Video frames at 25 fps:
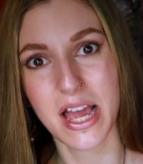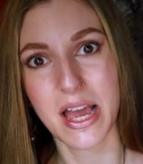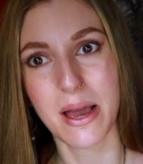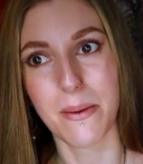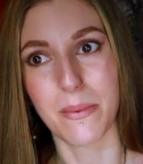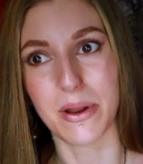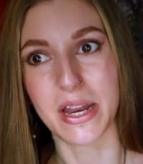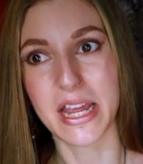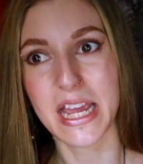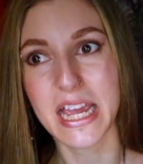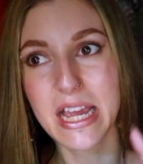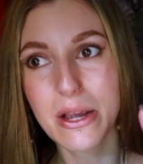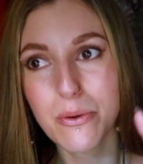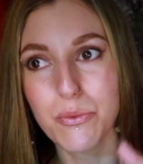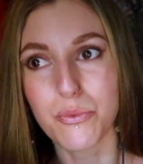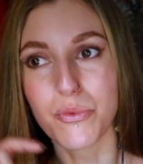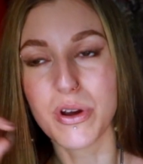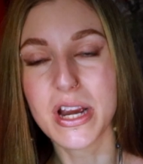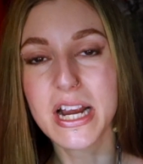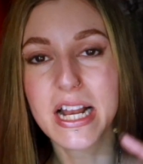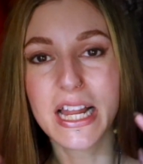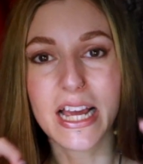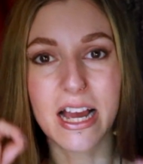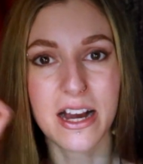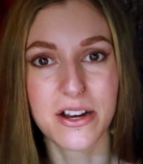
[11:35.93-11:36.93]
But he
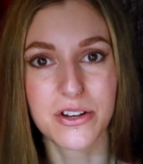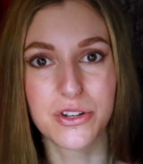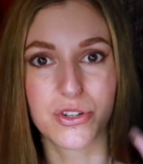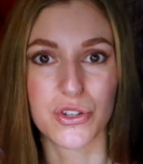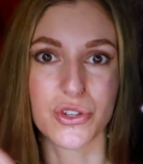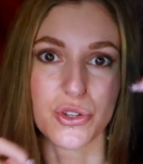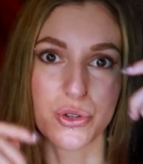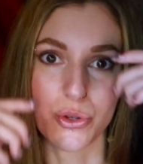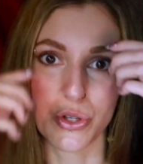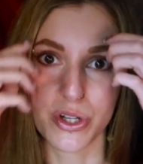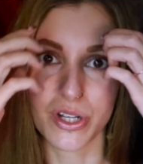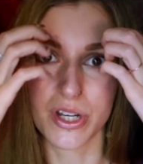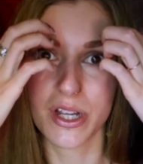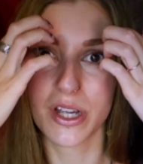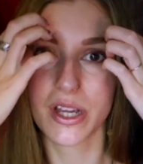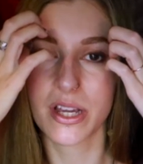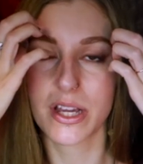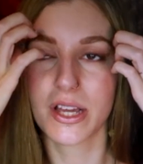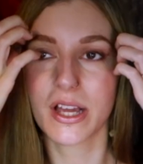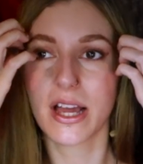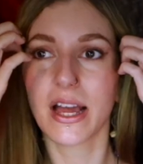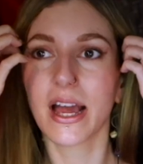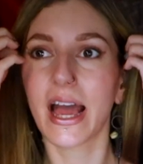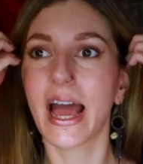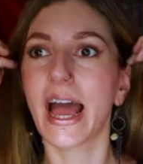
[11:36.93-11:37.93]
really understood
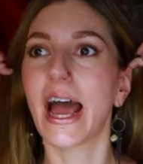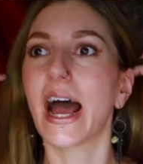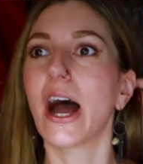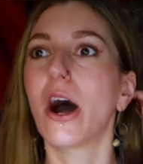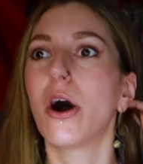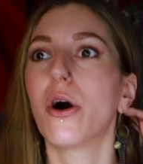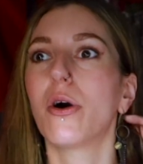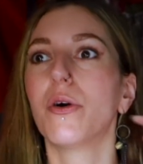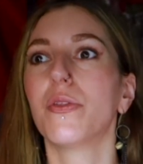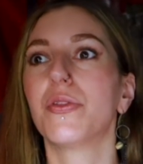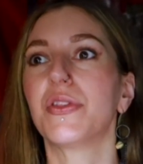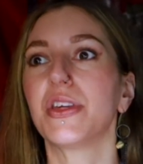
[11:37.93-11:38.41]
how